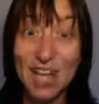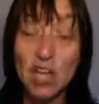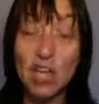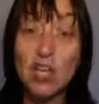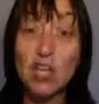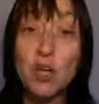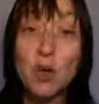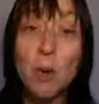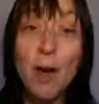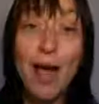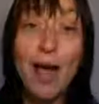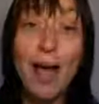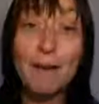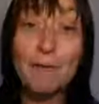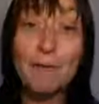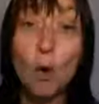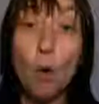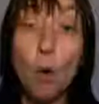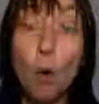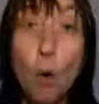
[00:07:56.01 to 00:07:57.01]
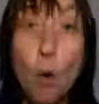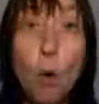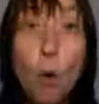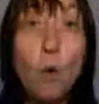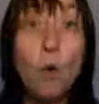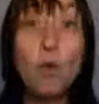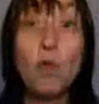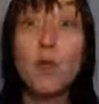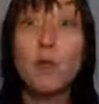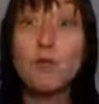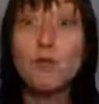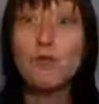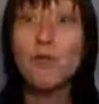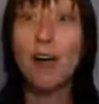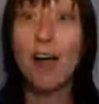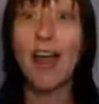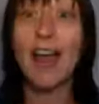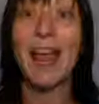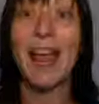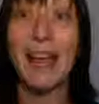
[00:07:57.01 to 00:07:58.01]
You have all the
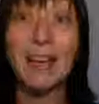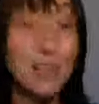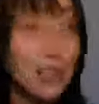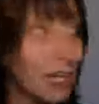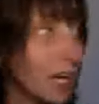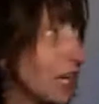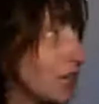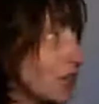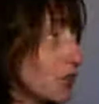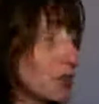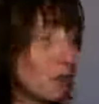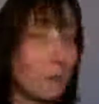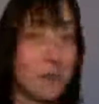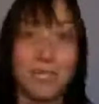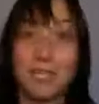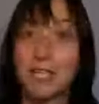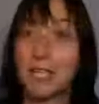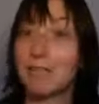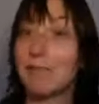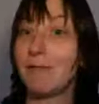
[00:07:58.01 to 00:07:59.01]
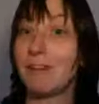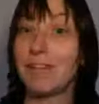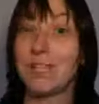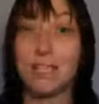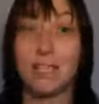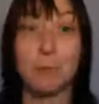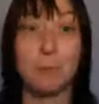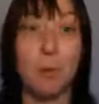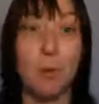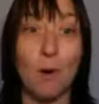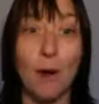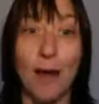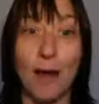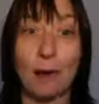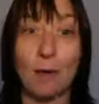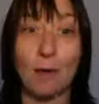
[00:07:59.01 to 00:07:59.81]
right educational material and support out